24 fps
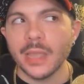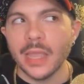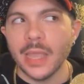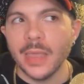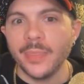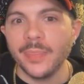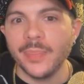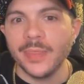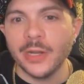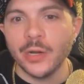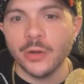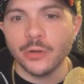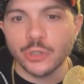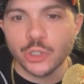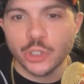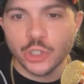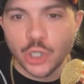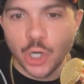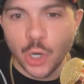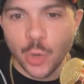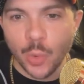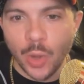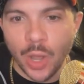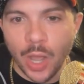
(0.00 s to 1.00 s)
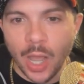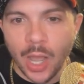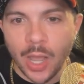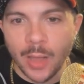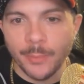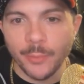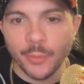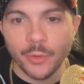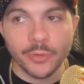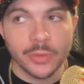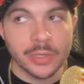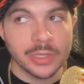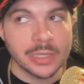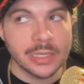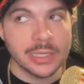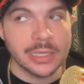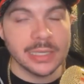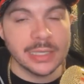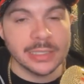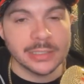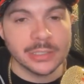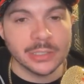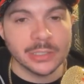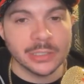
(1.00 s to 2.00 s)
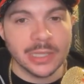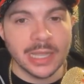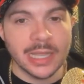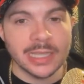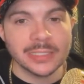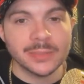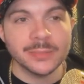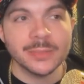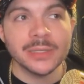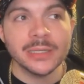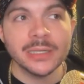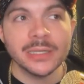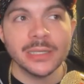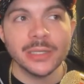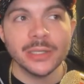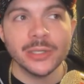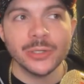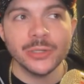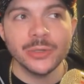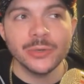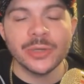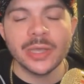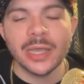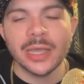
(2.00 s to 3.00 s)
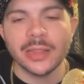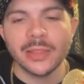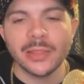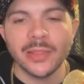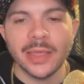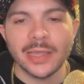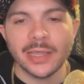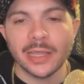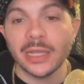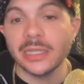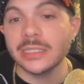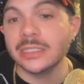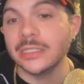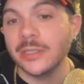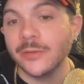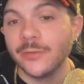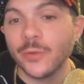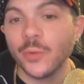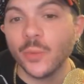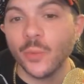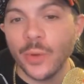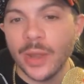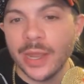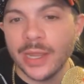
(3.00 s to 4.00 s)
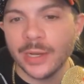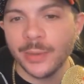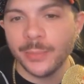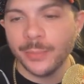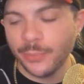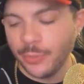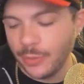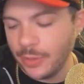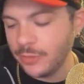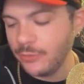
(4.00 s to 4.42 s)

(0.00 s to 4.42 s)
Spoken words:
and they don't show up or they cancel last minute, you get like a different way to,